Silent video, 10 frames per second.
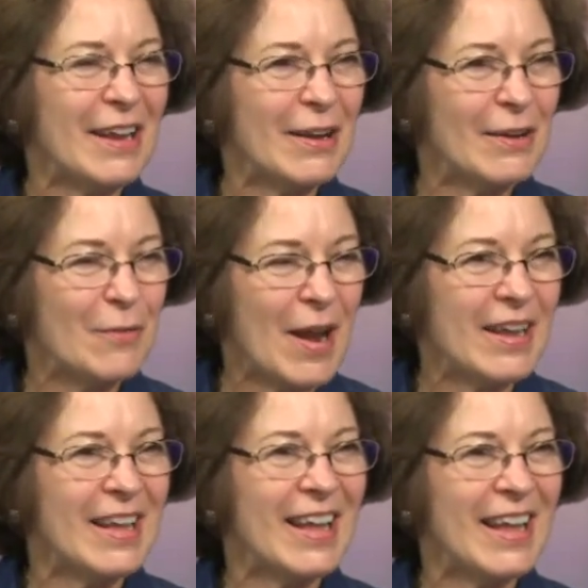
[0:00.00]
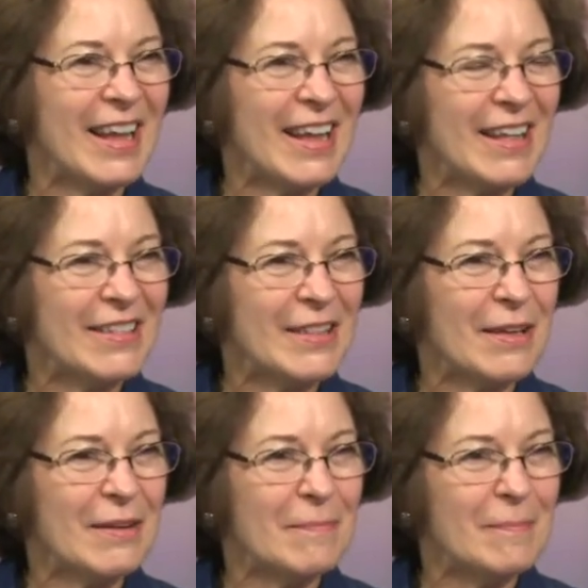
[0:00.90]
Greg,
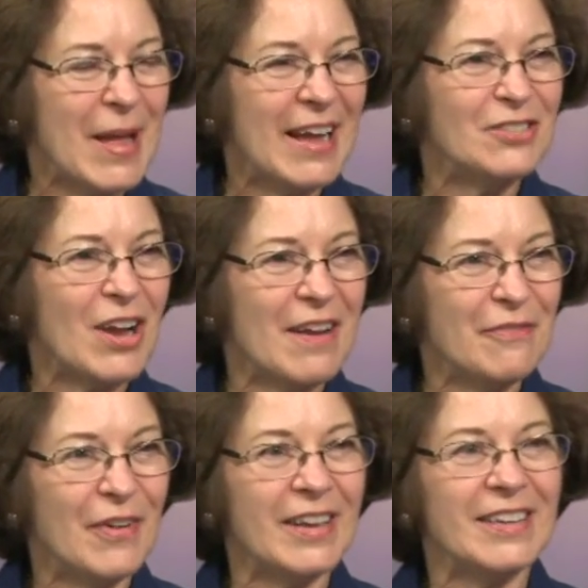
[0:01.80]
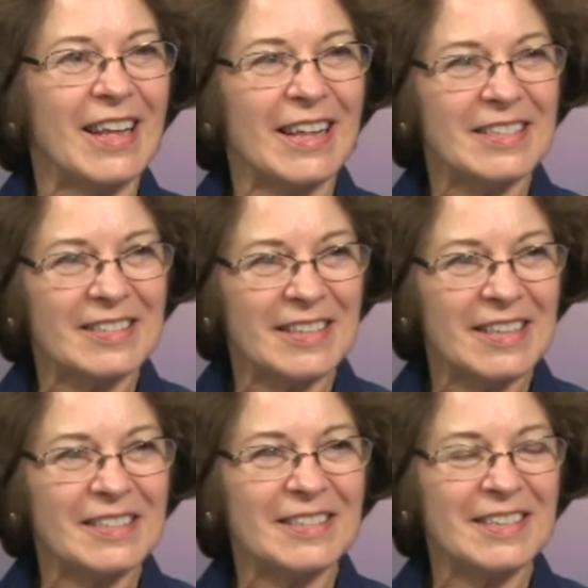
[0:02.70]
the Magi Fund
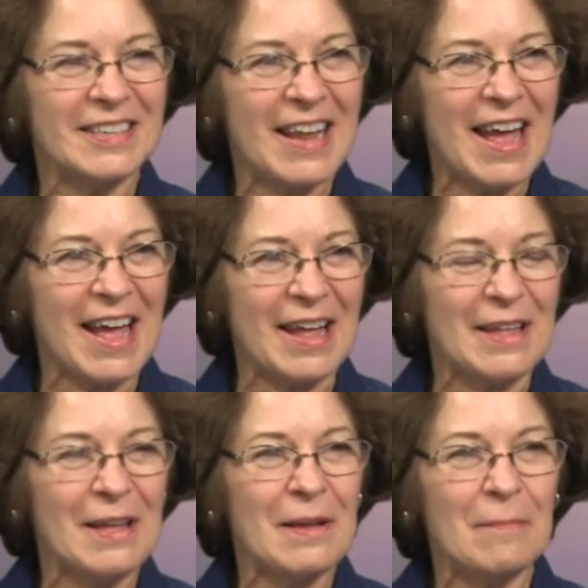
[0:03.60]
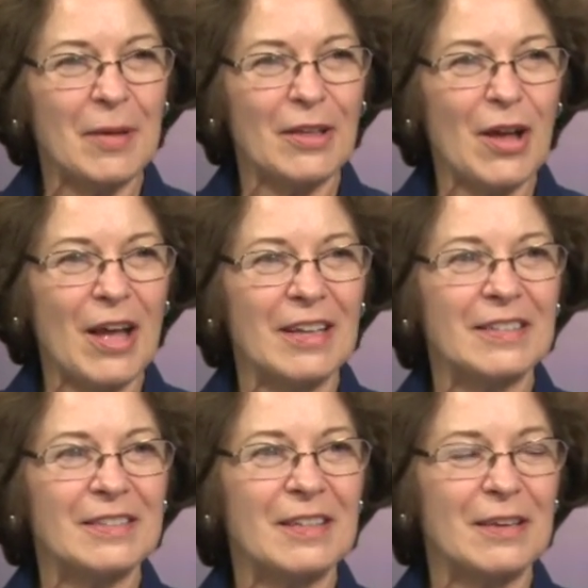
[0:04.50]
exists today
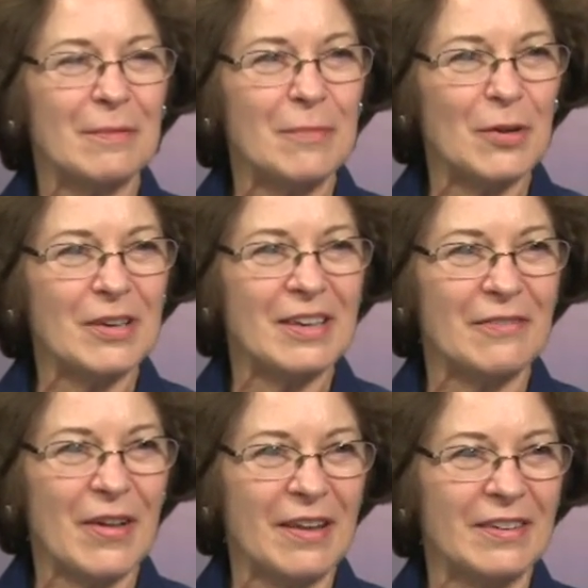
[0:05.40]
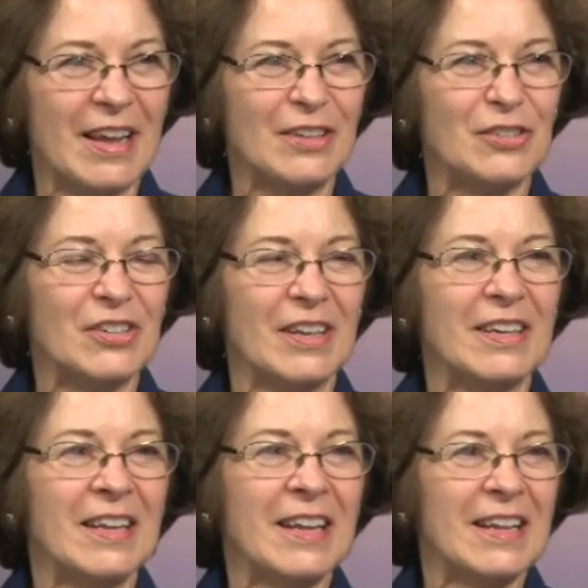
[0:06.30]
because the Community
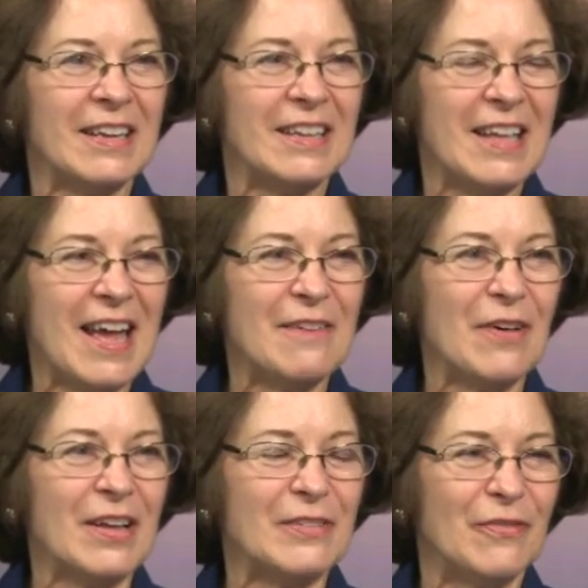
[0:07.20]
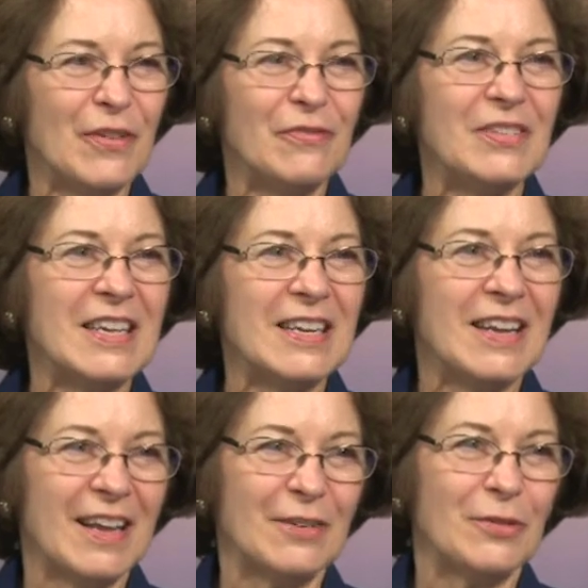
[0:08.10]
Foundation gave us
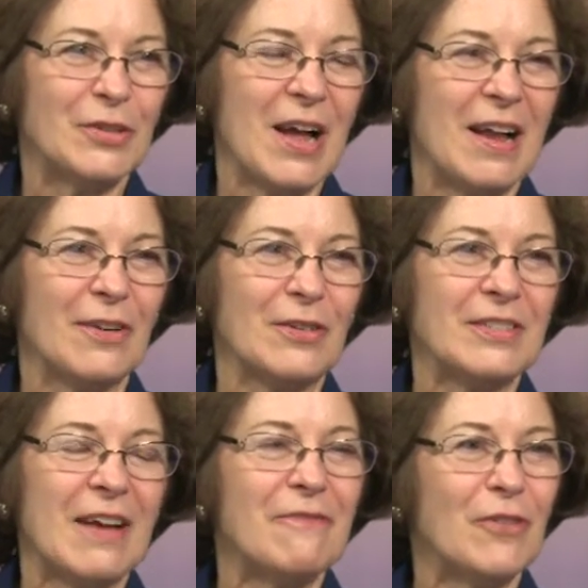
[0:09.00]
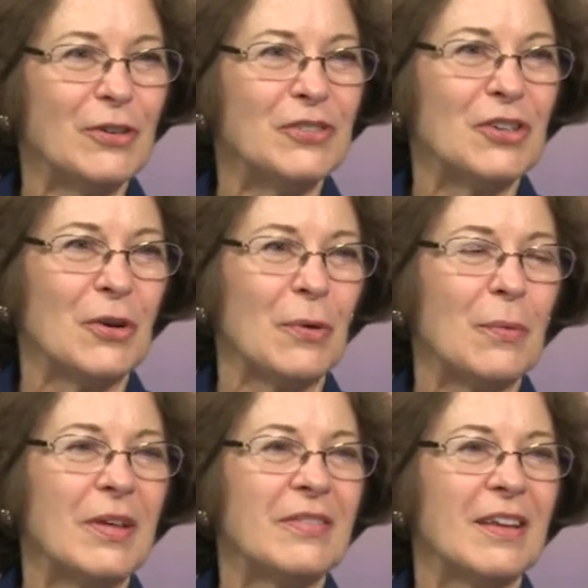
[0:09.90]
$1,500 that first year
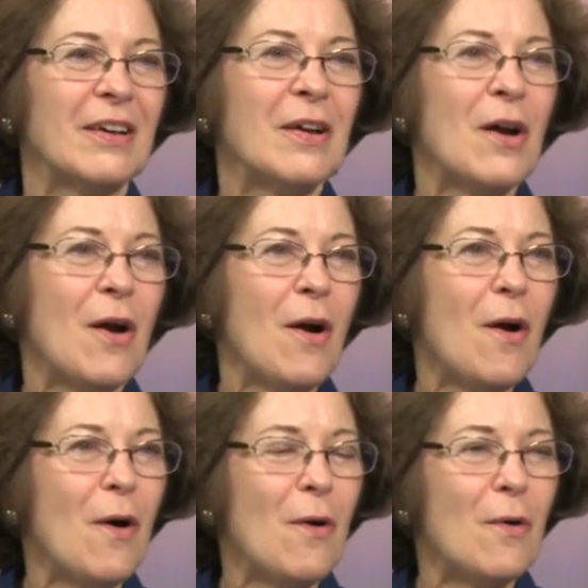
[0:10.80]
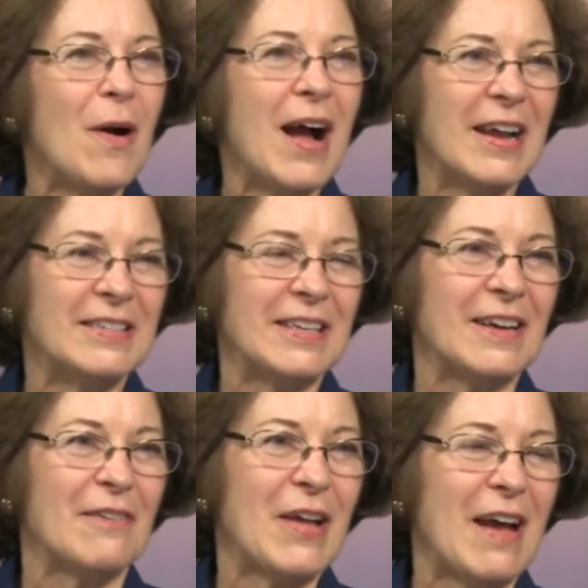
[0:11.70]
when the whole
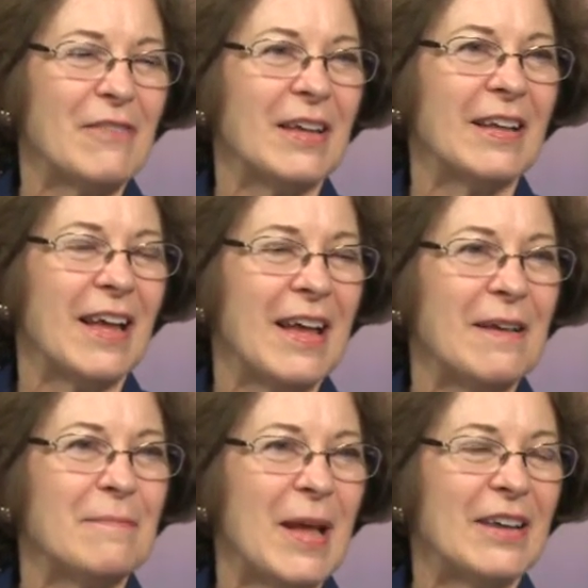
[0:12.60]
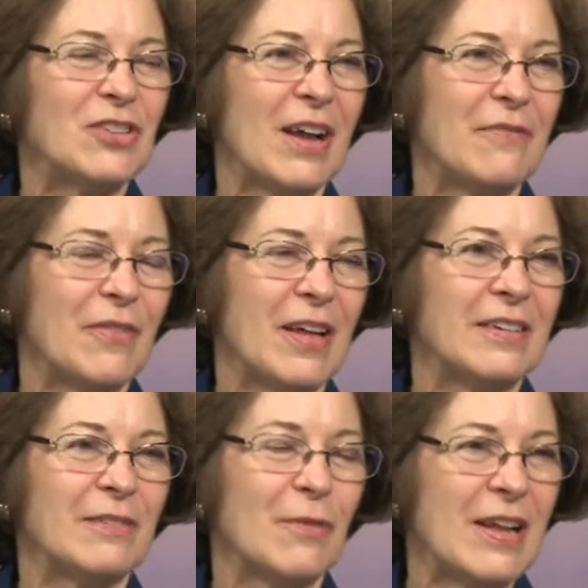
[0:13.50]
idea of having a Magi
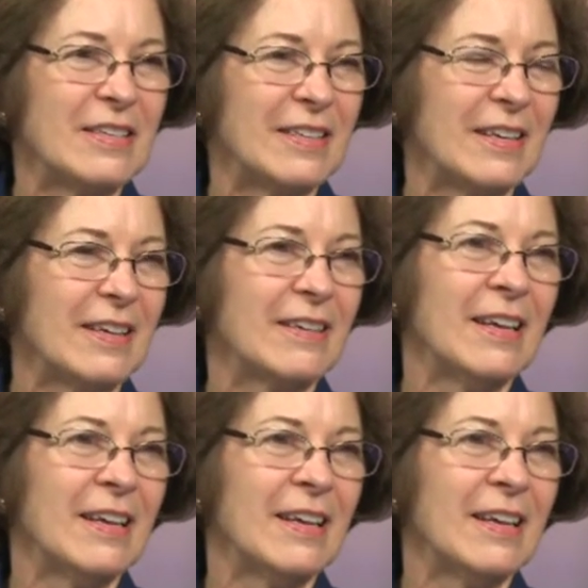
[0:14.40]
Fund and raising